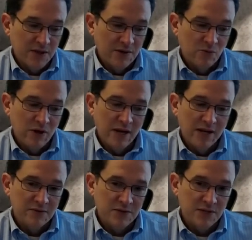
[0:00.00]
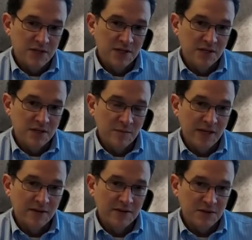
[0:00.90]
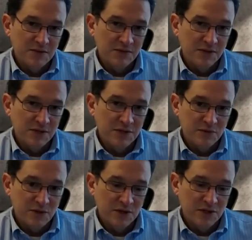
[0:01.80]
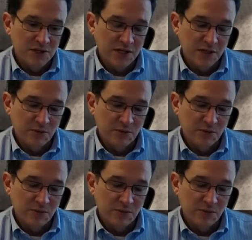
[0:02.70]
that what I have seen coming out of this Inflation Reduction Act,